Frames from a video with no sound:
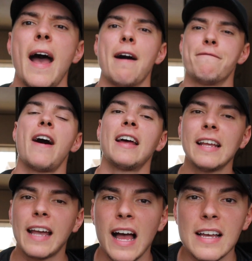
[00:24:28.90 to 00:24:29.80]
And
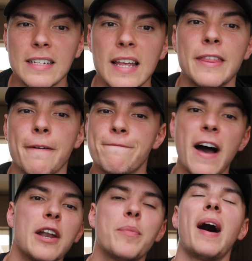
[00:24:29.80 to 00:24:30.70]
finally, guys, the
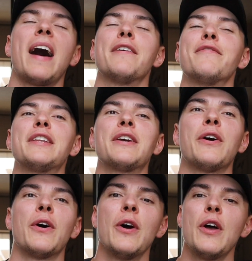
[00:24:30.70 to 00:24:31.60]
final part of the
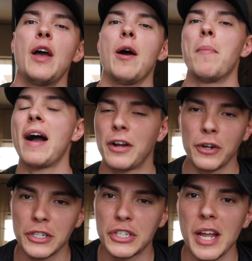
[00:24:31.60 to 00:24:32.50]
video, my
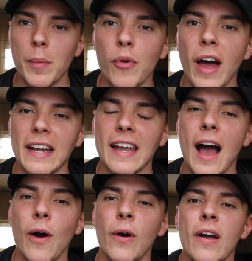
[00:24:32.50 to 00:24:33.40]
current shape right
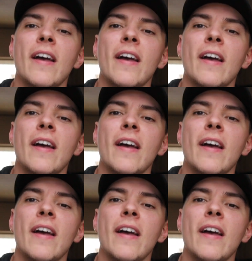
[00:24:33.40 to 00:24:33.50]
now.